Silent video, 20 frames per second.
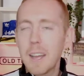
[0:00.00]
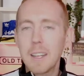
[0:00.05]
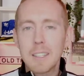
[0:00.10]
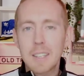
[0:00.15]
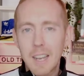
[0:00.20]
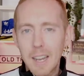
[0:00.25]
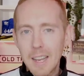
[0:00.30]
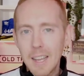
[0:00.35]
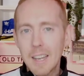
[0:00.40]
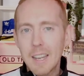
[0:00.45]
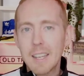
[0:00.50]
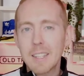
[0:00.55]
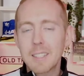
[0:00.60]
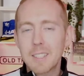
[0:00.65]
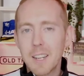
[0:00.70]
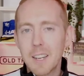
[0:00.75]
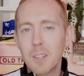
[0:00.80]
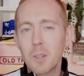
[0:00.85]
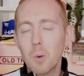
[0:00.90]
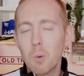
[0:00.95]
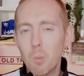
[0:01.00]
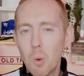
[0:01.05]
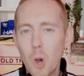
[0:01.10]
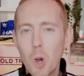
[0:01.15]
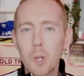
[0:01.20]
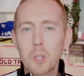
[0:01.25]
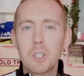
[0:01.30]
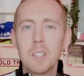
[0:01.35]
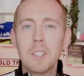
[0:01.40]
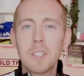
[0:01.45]
and clearly it's something that
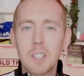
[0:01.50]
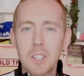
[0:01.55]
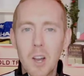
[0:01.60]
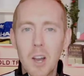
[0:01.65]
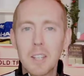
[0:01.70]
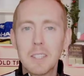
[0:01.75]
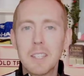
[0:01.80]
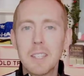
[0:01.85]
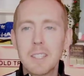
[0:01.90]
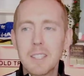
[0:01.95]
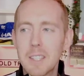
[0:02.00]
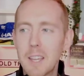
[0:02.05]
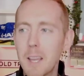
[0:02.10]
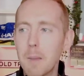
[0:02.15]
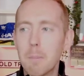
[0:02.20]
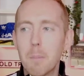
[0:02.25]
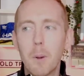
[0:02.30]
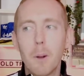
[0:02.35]
works inside this team.